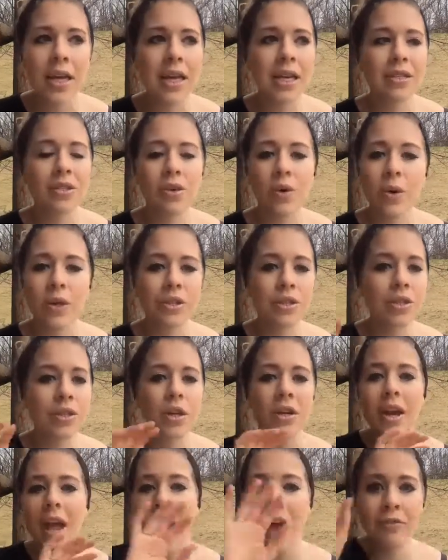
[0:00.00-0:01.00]
going to turn
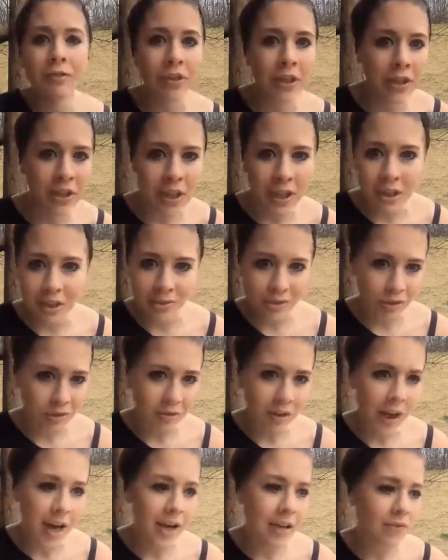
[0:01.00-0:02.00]
everything in your
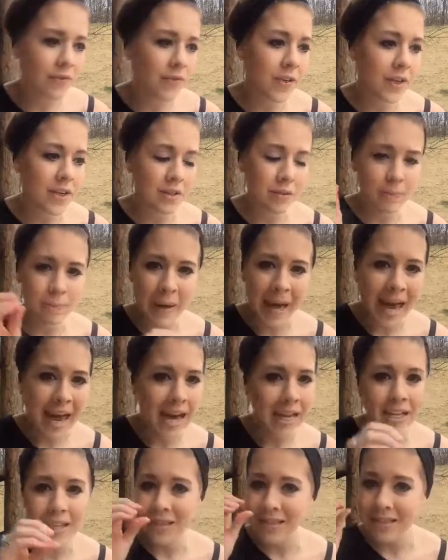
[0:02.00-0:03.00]
life that is
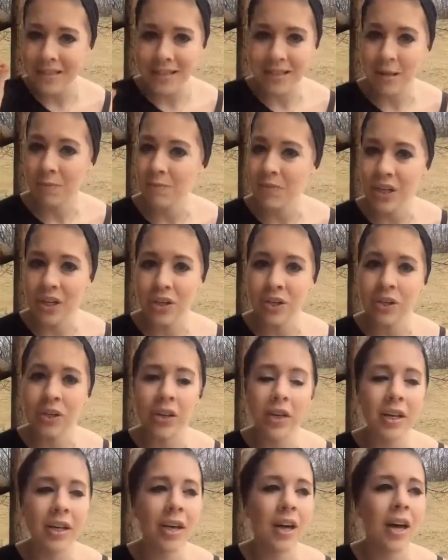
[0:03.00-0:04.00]
bad into something good.